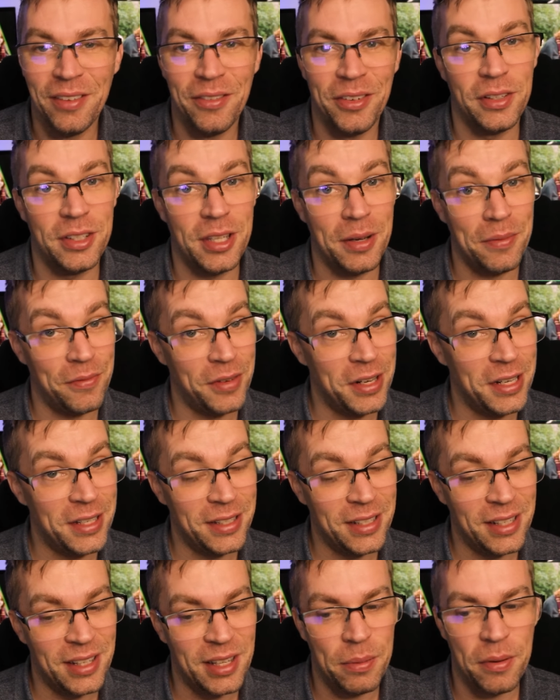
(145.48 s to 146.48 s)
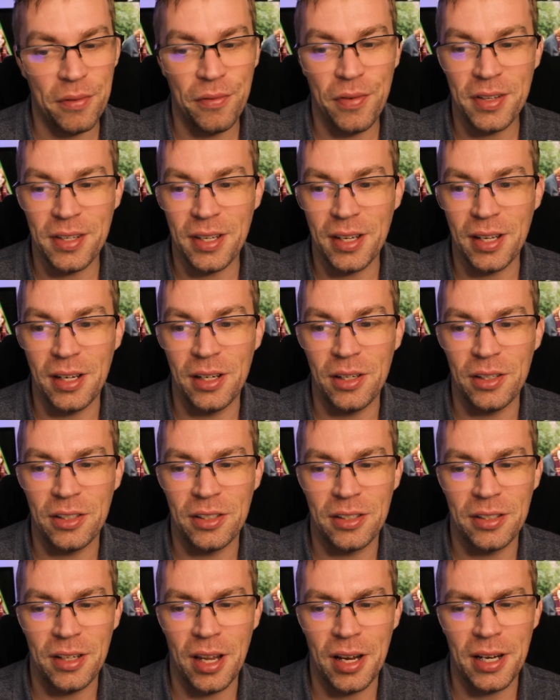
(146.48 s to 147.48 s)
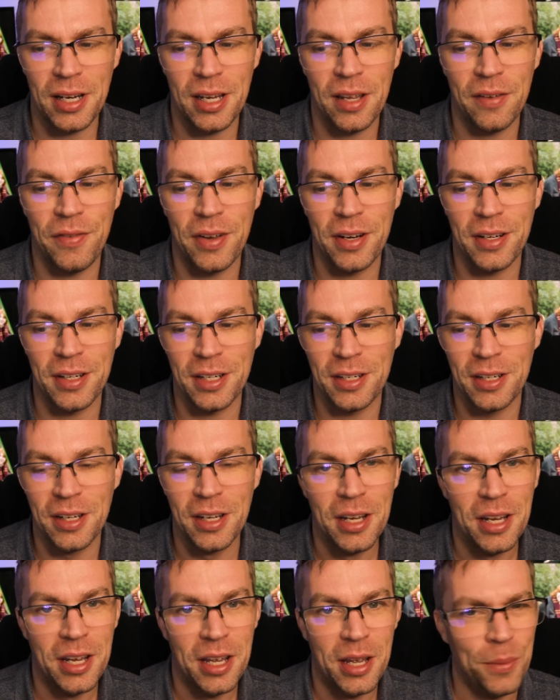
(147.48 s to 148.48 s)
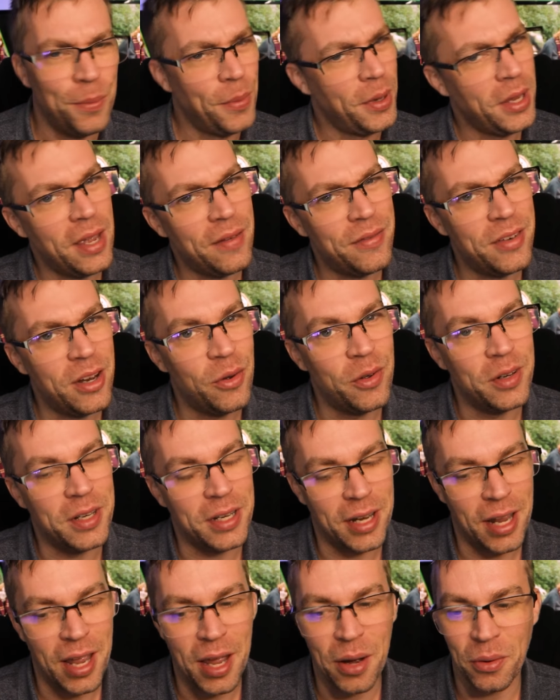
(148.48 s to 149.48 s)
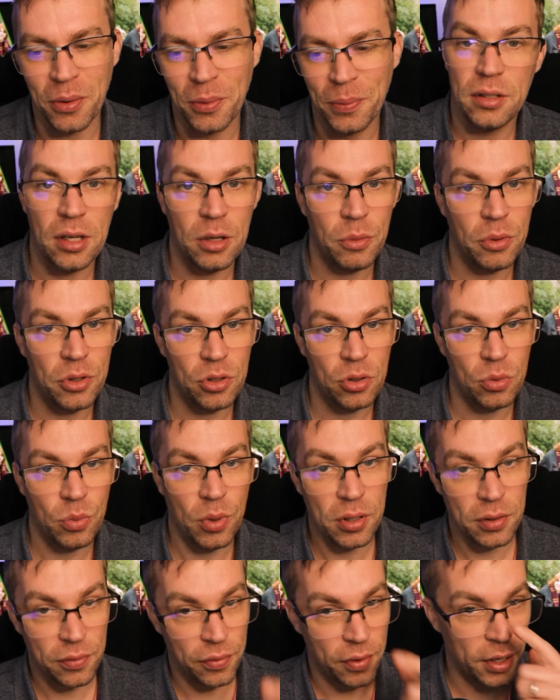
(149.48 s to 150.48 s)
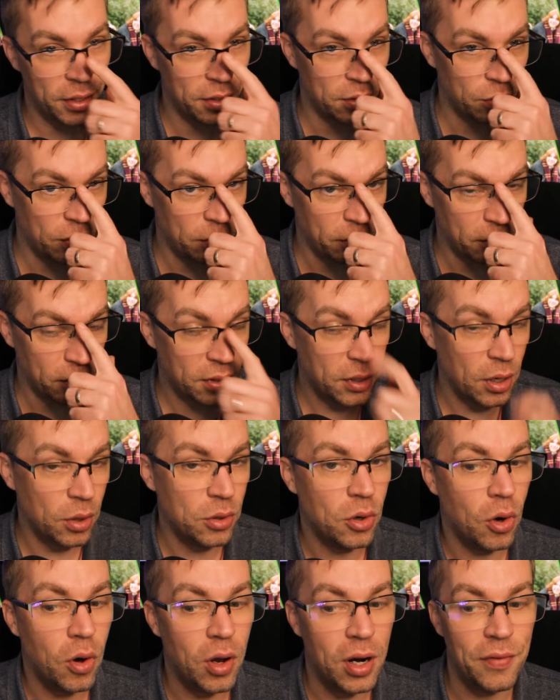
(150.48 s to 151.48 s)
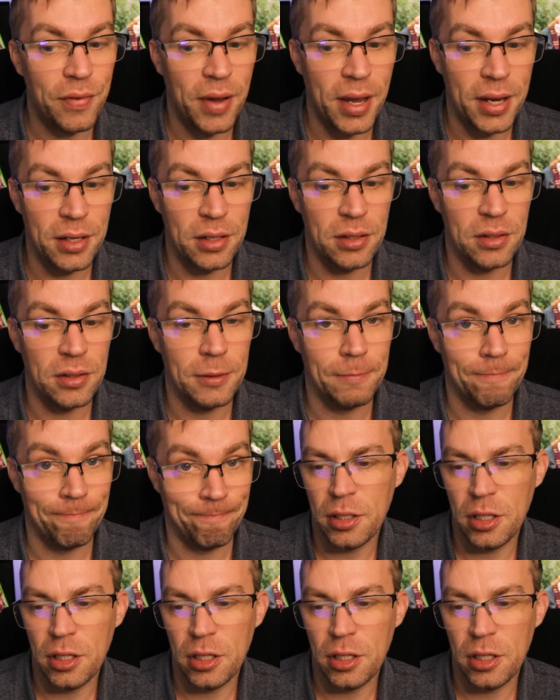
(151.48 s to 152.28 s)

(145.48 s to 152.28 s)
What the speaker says: For some reason, the professor looks slightly offended, but you have no idea how. So you want your wand first. We must go to Ollivander's.